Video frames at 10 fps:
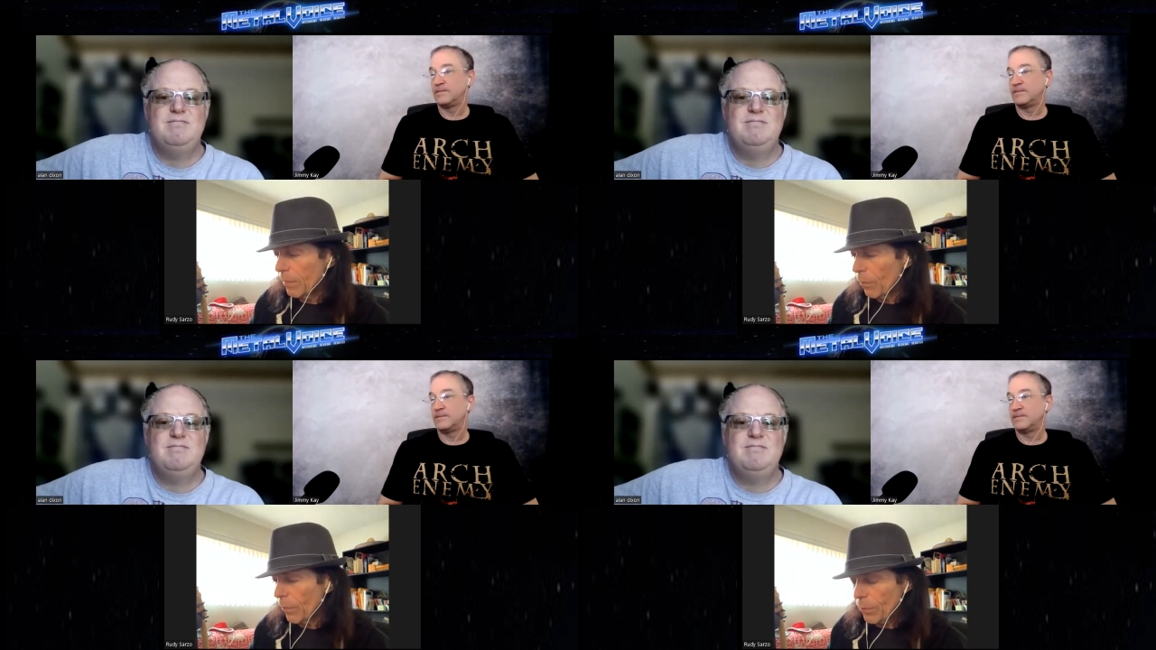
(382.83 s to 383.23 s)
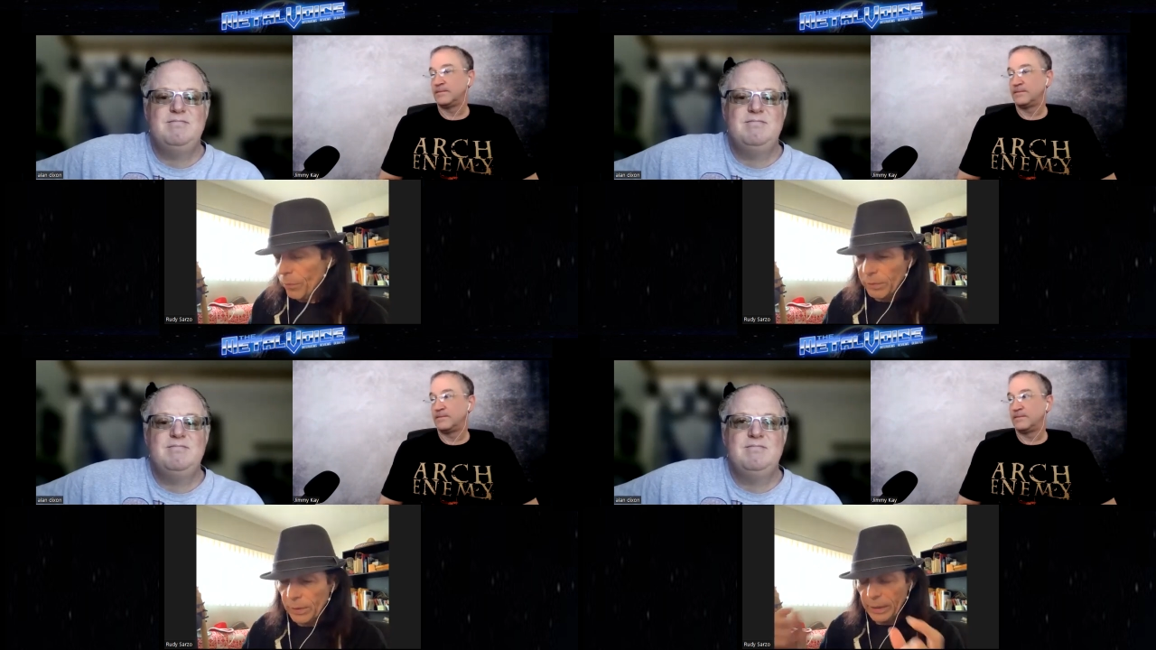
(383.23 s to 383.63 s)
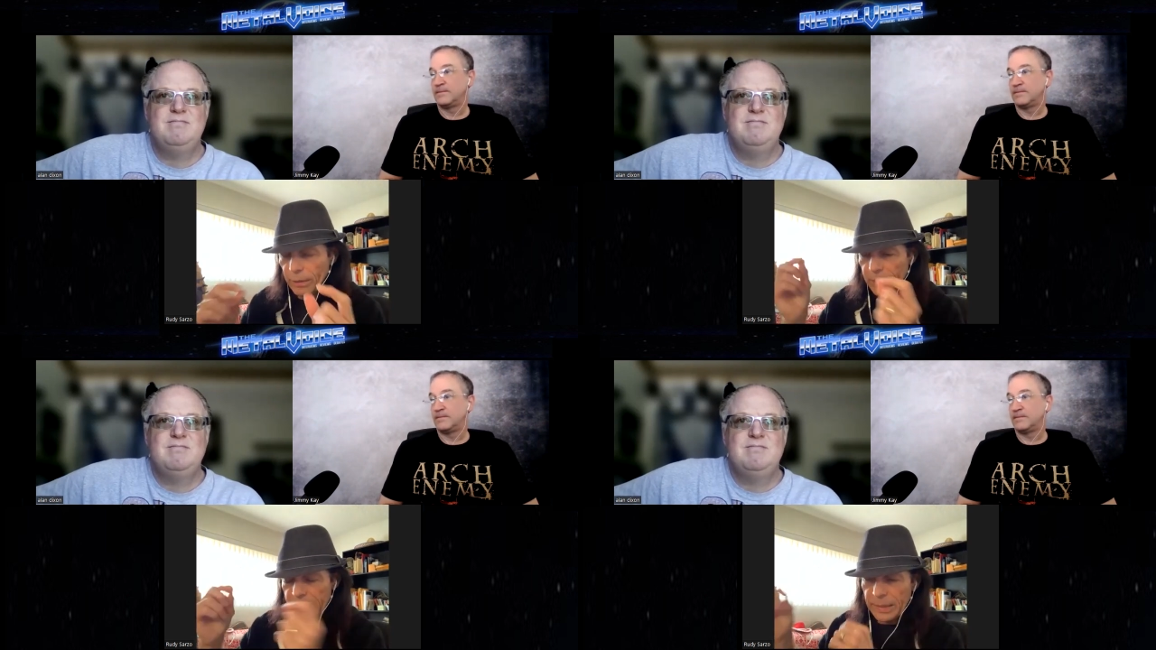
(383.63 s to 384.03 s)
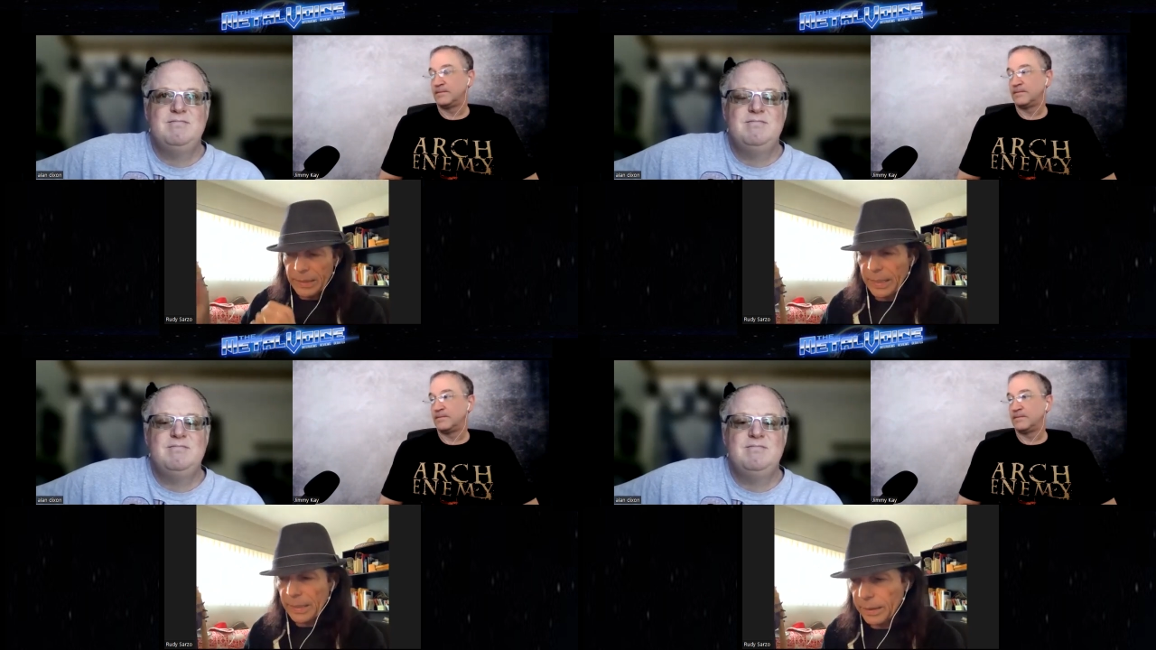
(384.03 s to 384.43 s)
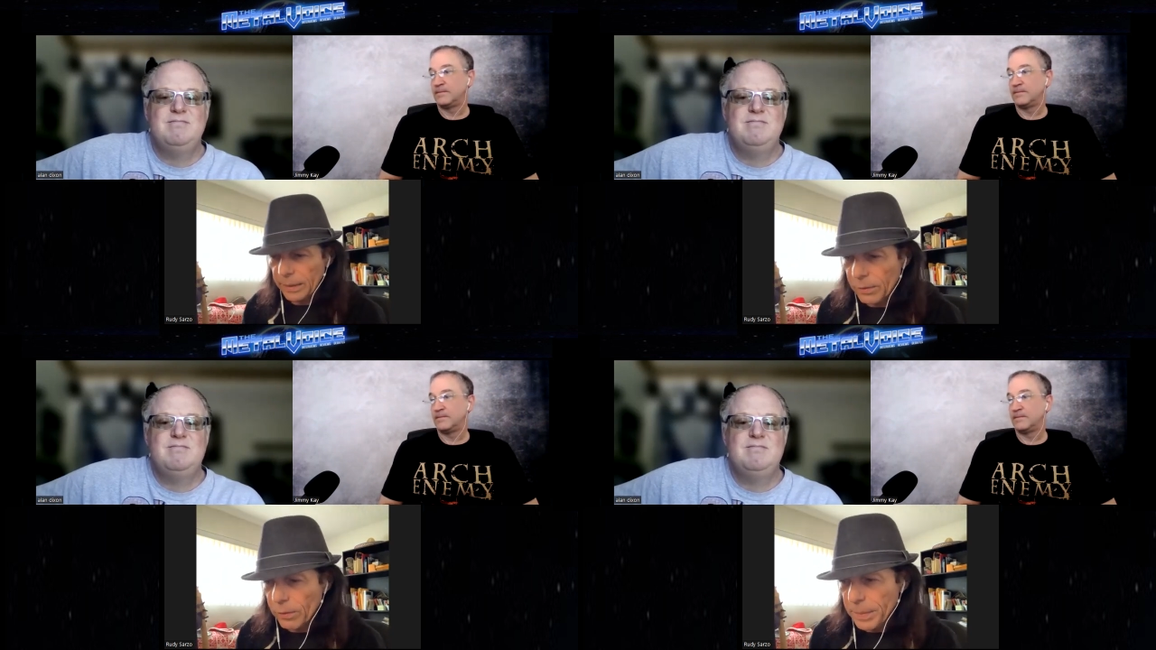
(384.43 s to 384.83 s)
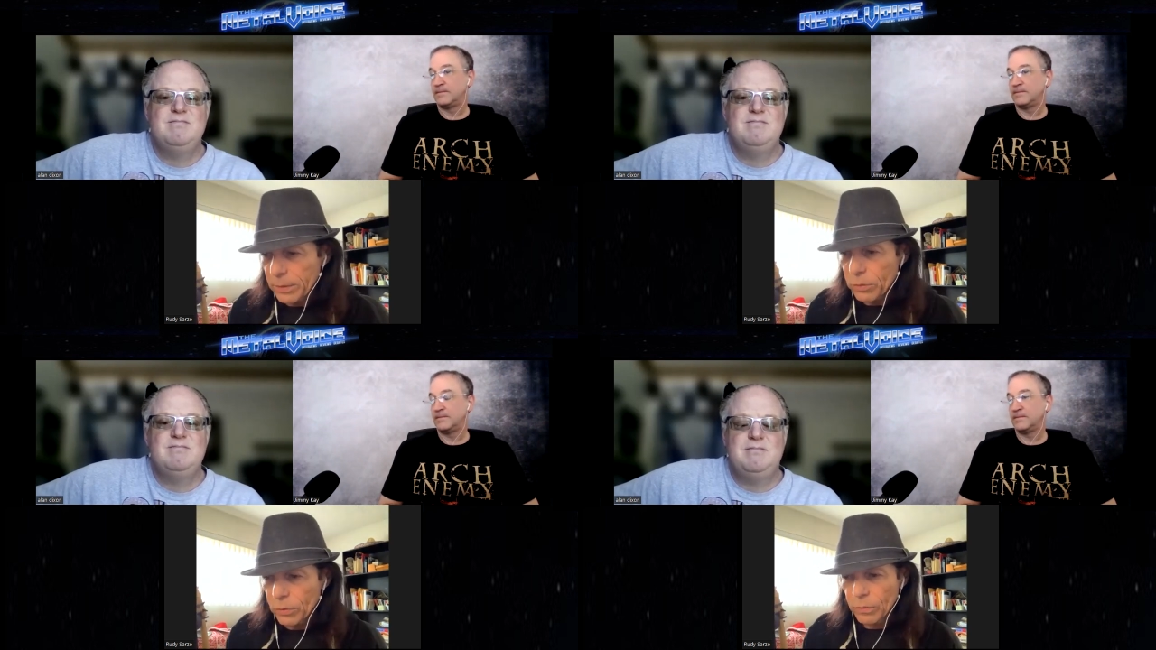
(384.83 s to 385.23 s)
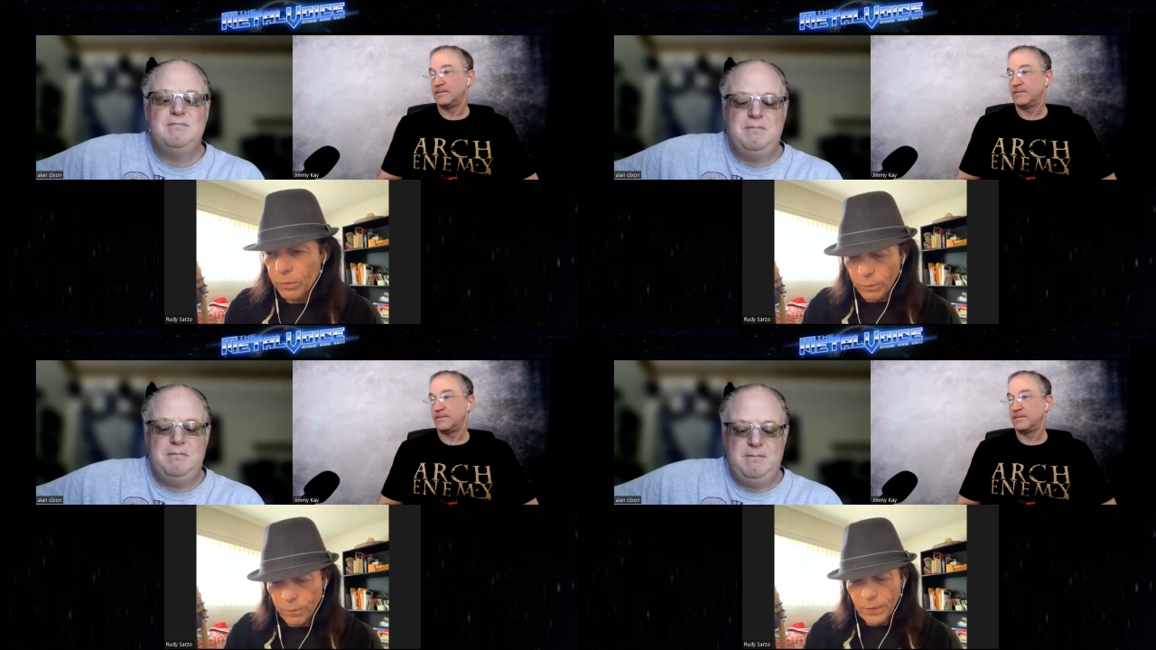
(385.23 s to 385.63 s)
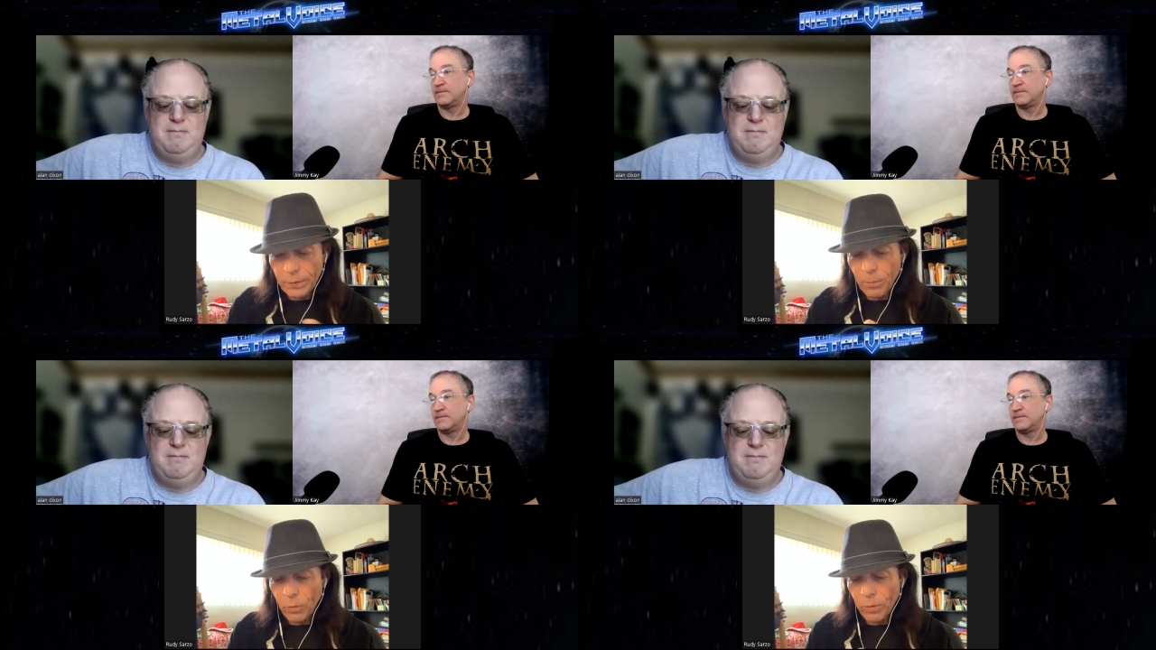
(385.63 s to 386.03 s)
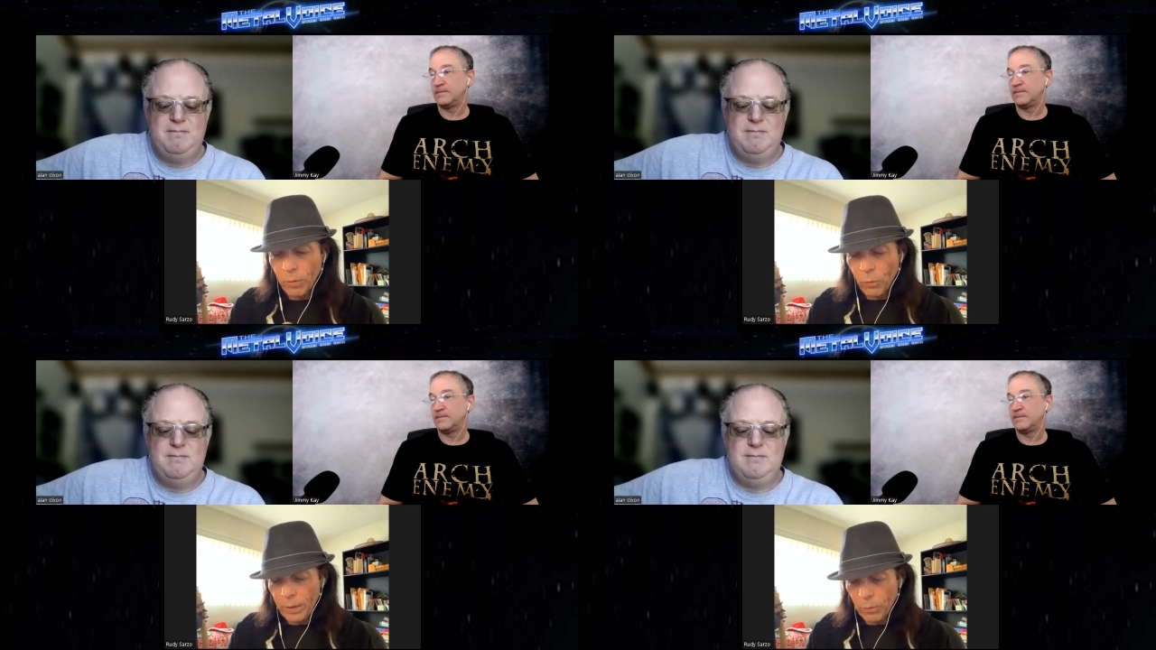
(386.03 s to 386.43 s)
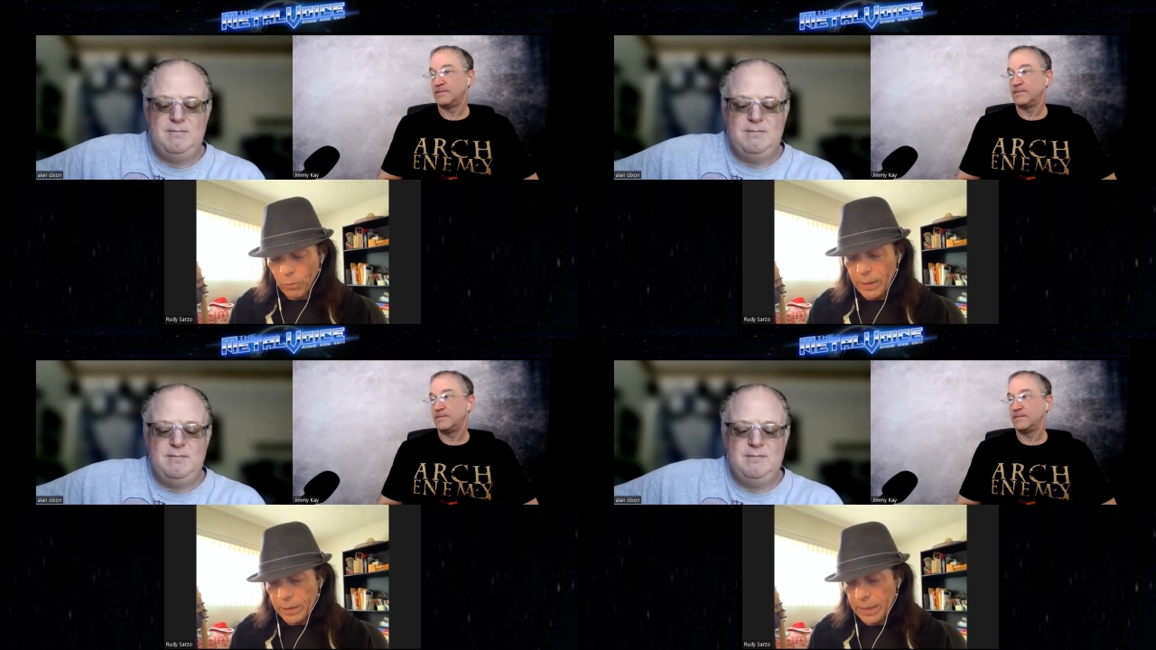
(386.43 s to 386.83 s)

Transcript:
Speaker 1: rewrote the lyrics at the end a little bit to fit more what it was,